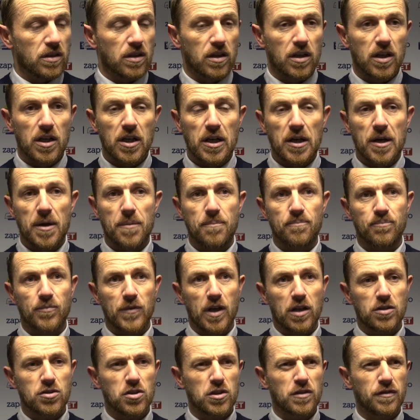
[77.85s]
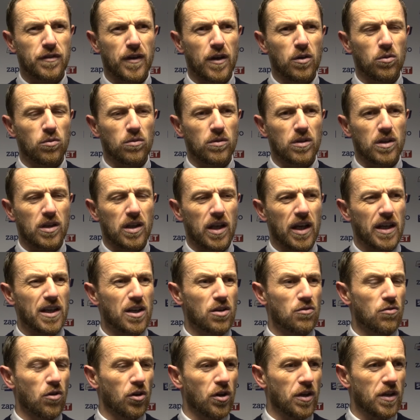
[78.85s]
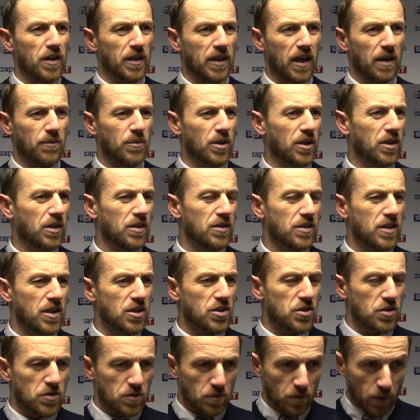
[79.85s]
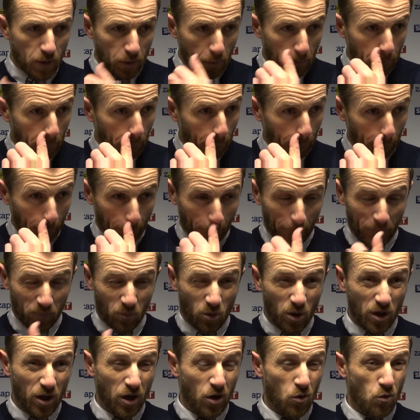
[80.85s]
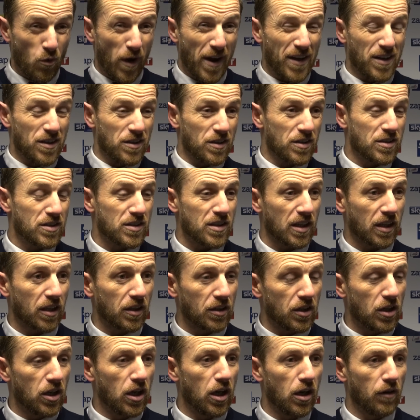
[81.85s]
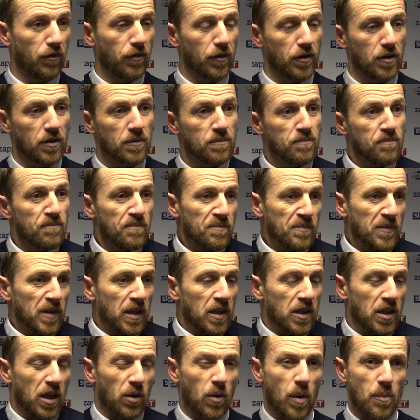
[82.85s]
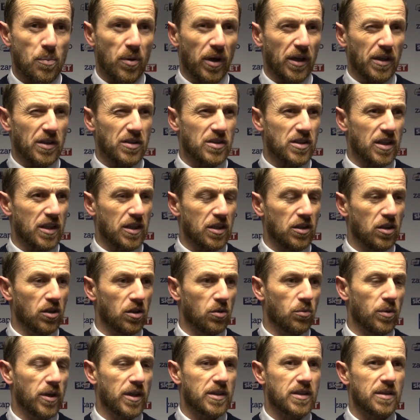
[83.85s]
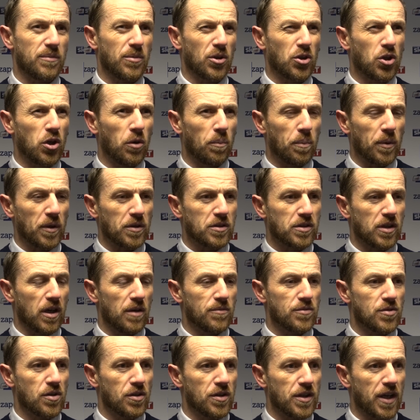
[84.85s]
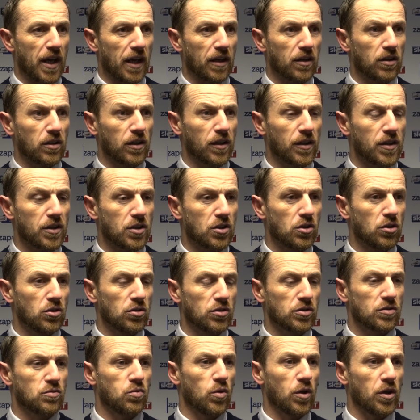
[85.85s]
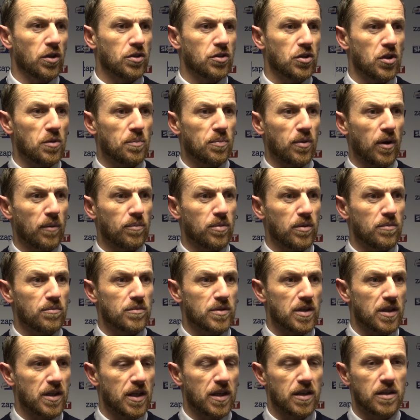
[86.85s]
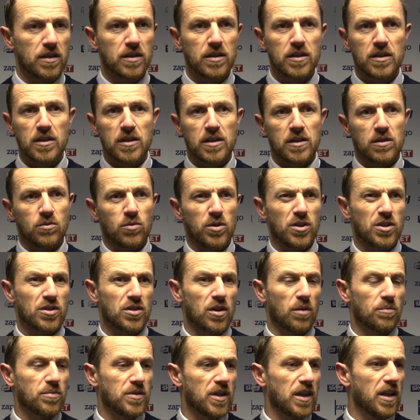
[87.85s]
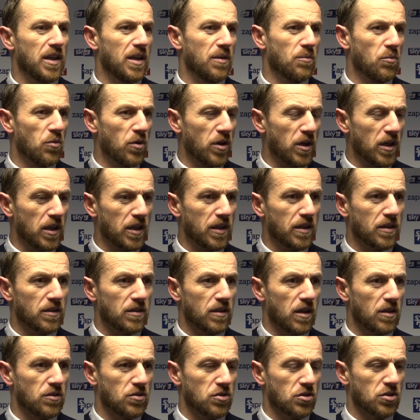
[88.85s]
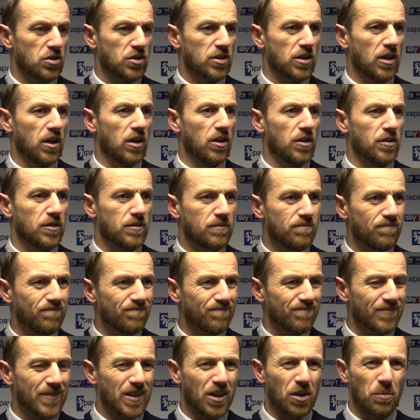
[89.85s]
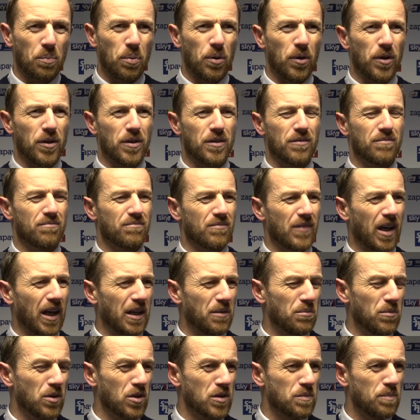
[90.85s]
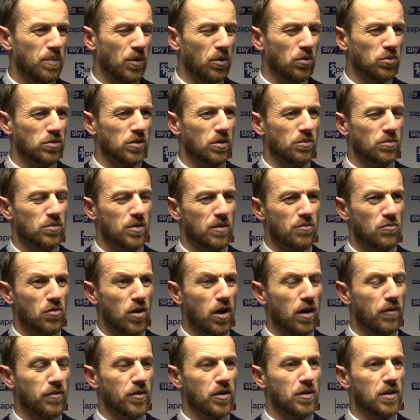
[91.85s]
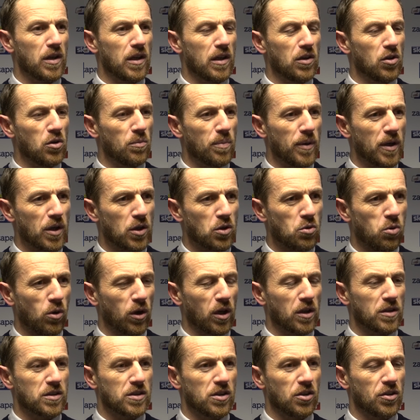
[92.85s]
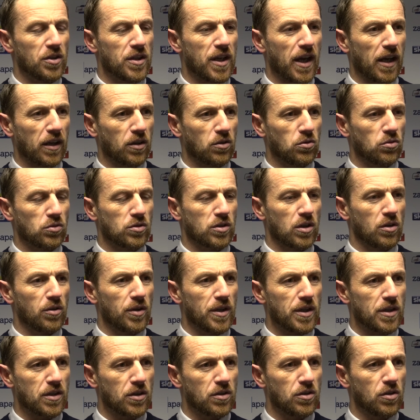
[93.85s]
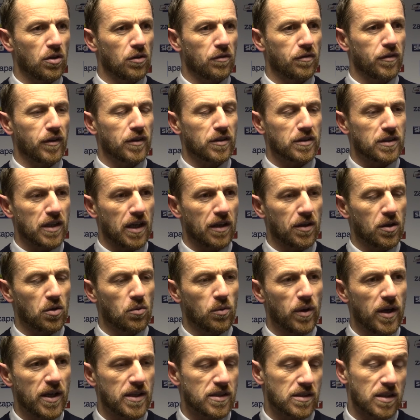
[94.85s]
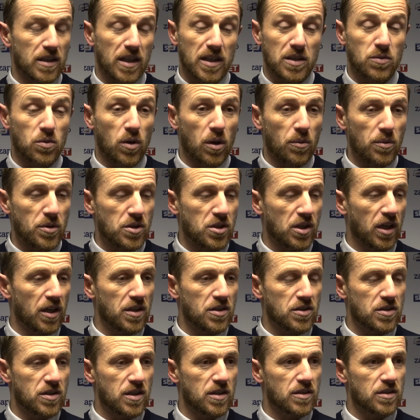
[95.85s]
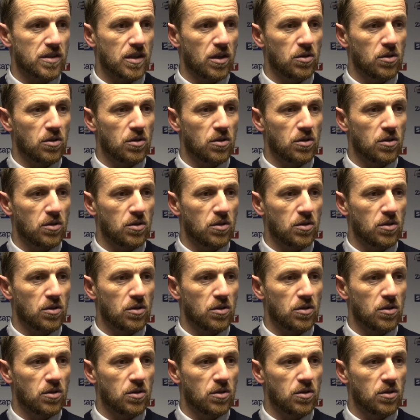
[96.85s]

Um, I just felt later on in the game the conditions were were horrendous second half. And, you know, we bring Ziggy on and we hit him a couple of times on the angle and he caused one or two problems. And then we stopped hitting him really and, and just started, you know, putting aimless balls up to him rather than a little bit of quality on the angle so that he can nod things down to Wes. And that's why we changed it.